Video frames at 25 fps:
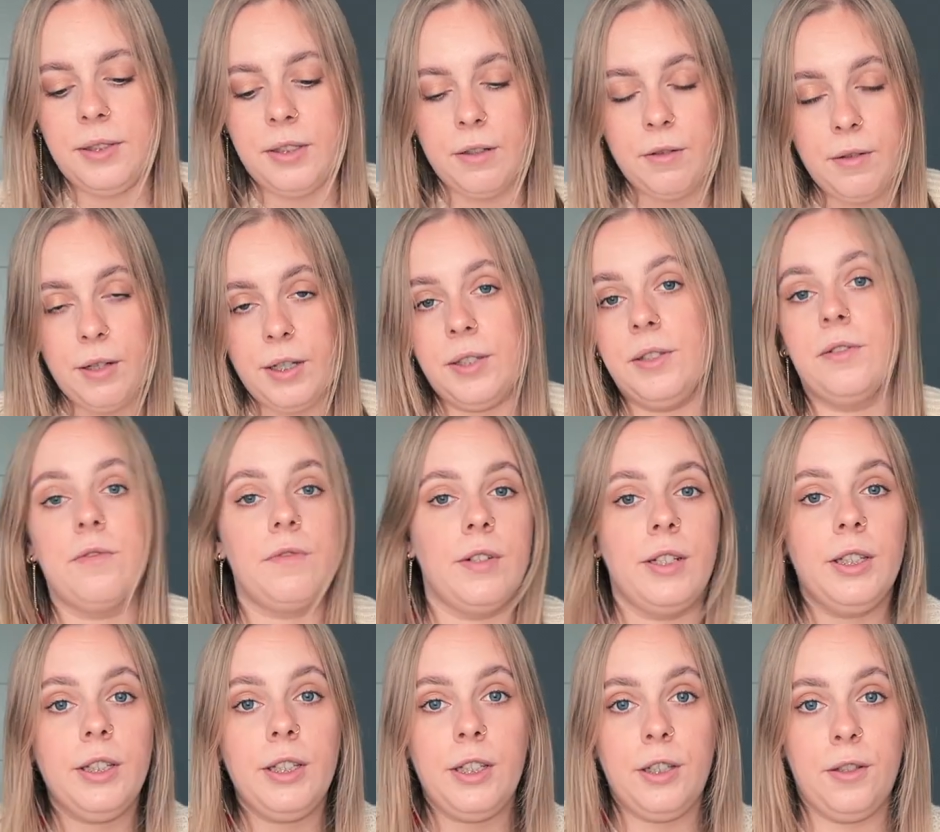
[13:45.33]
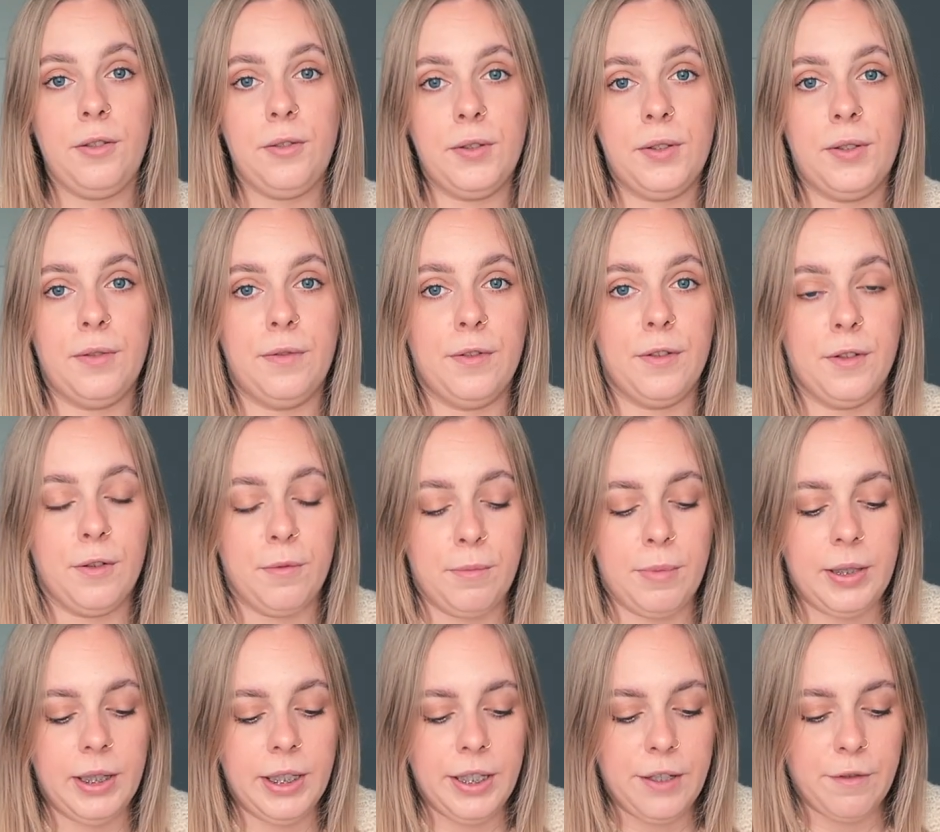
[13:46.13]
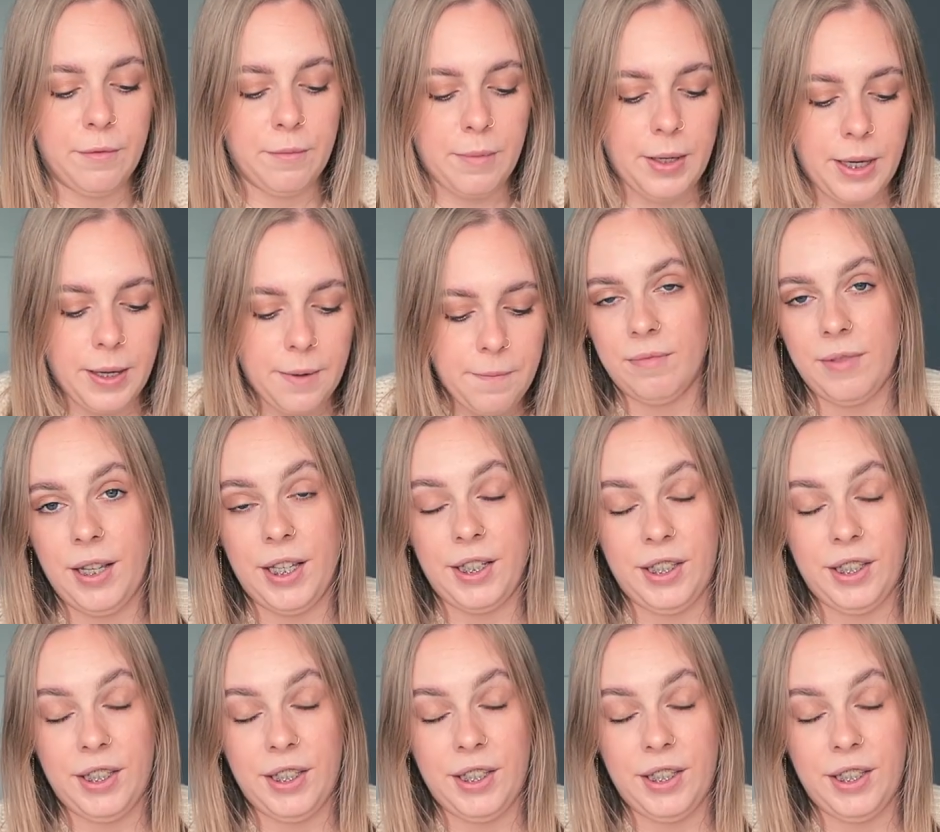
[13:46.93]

So it's really useful, believe me.